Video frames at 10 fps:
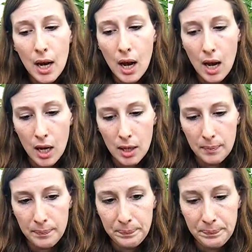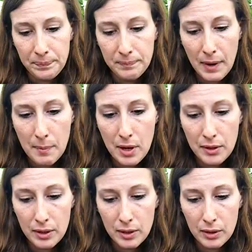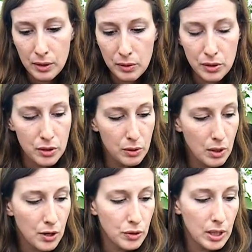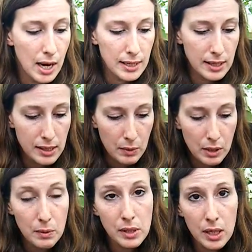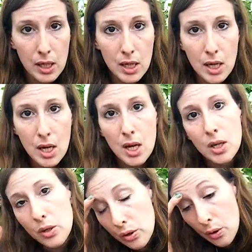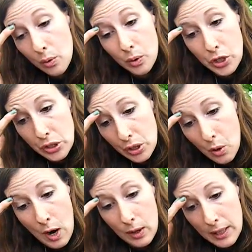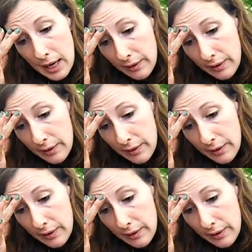My mother used to do country line dancing when I was a kid, so she used to go out like